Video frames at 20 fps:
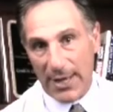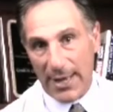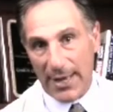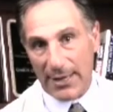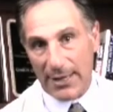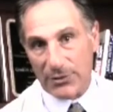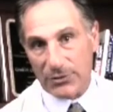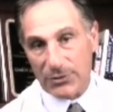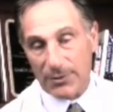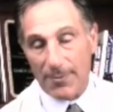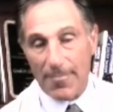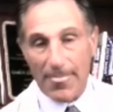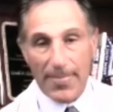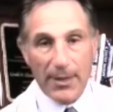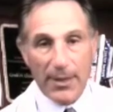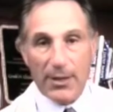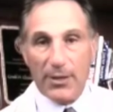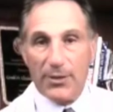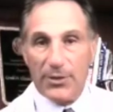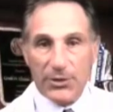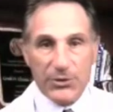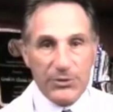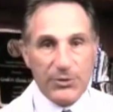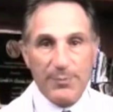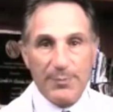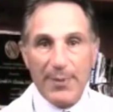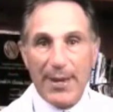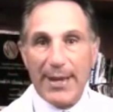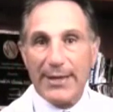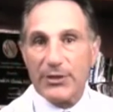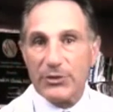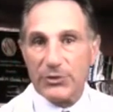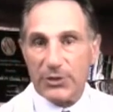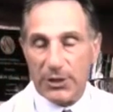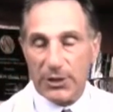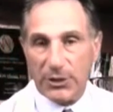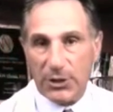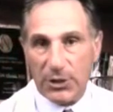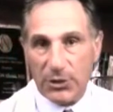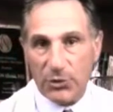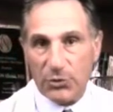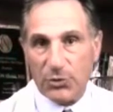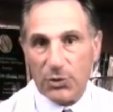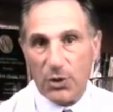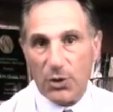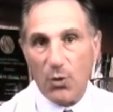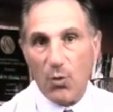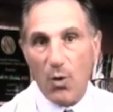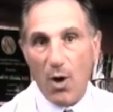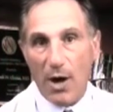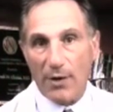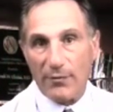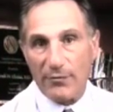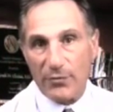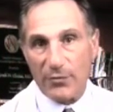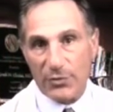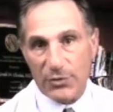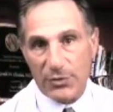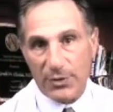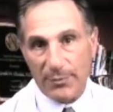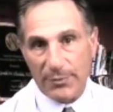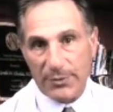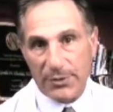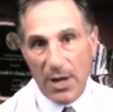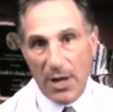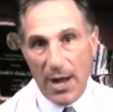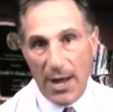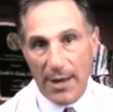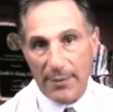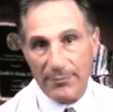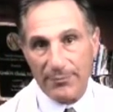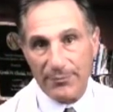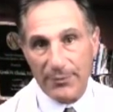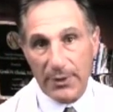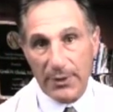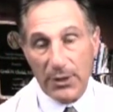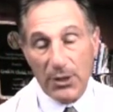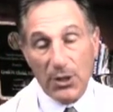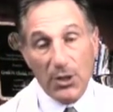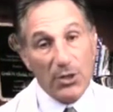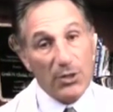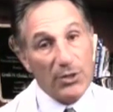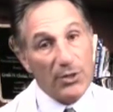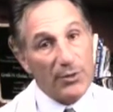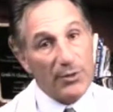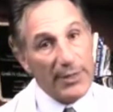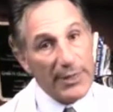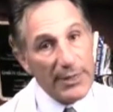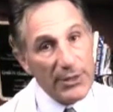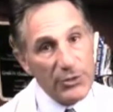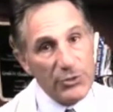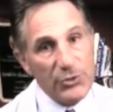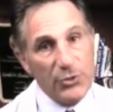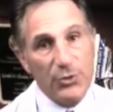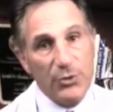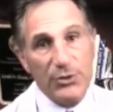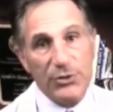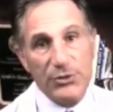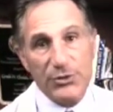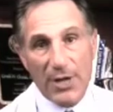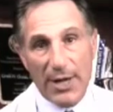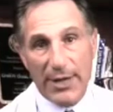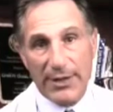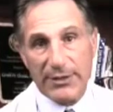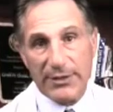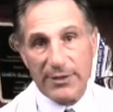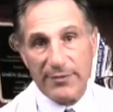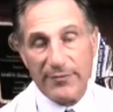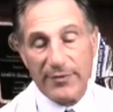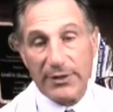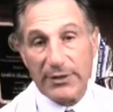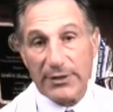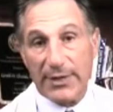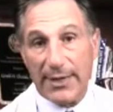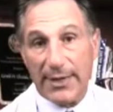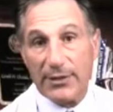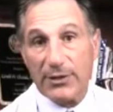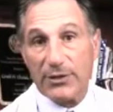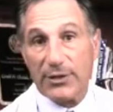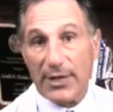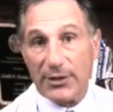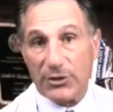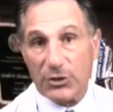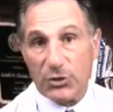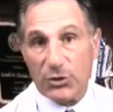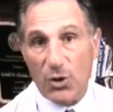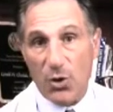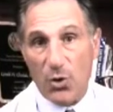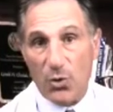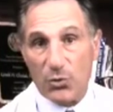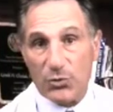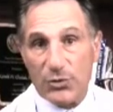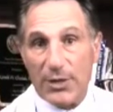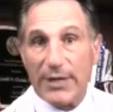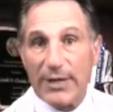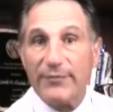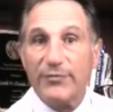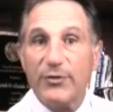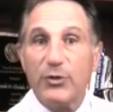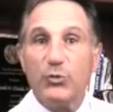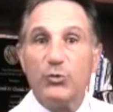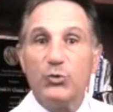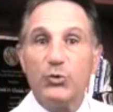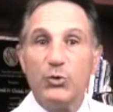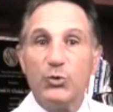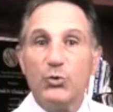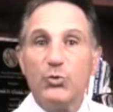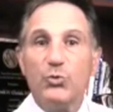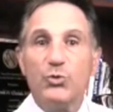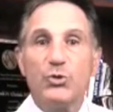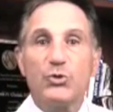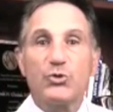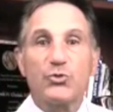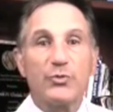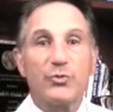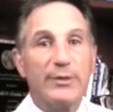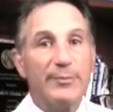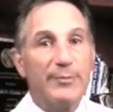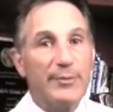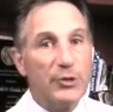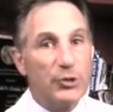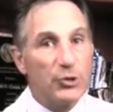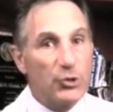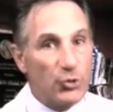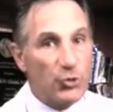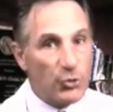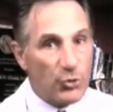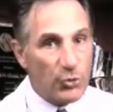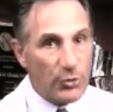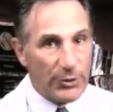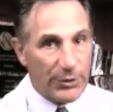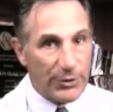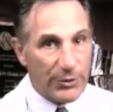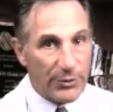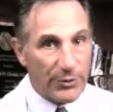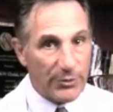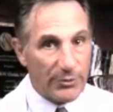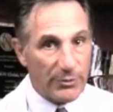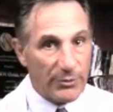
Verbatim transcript: has. This debate has continued to go on for some time. There is good scientific data that shows that if you do the treatment earlier,